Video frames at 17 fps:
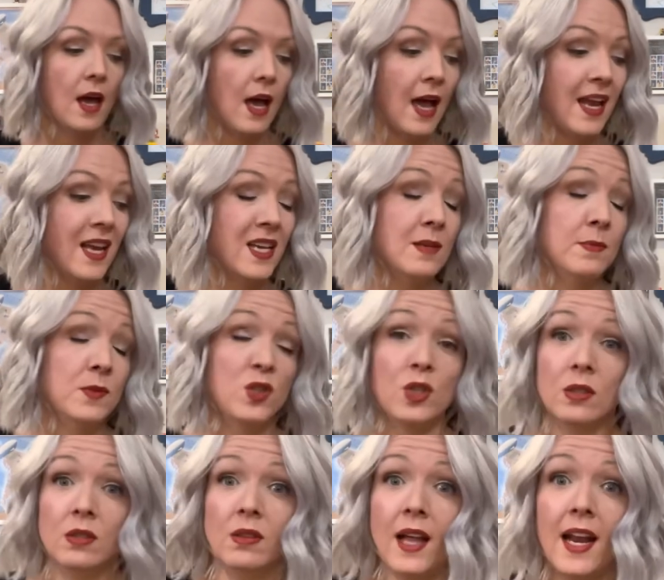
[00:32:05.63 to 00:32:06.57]
I am
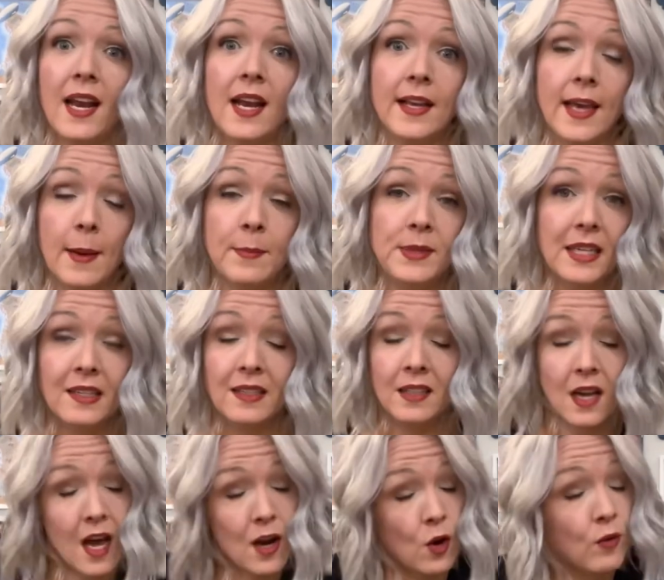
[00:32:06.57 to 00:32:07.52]
so glad I kept it and
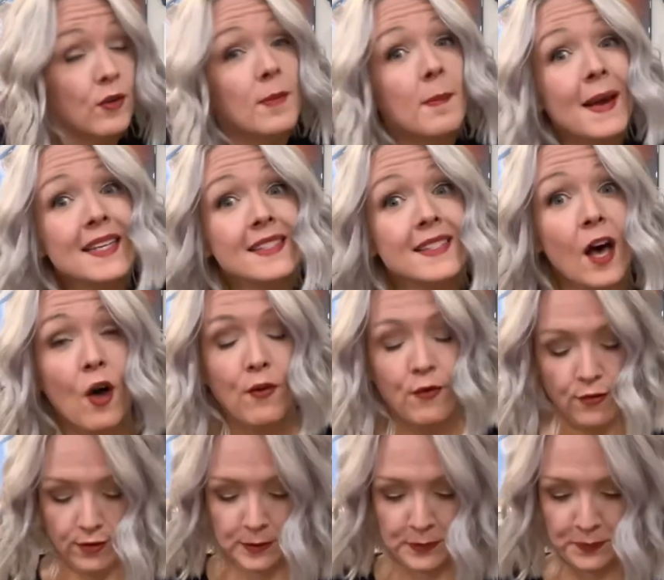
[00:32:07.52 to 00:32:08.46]
got over
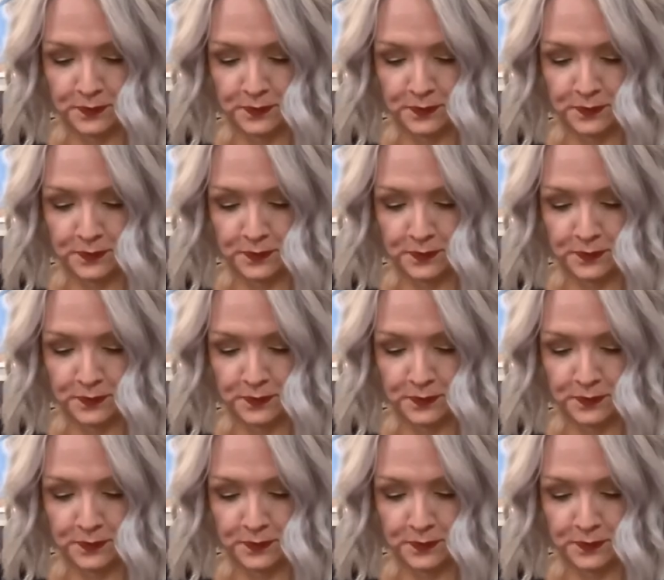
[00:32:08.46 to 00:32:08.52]
myself.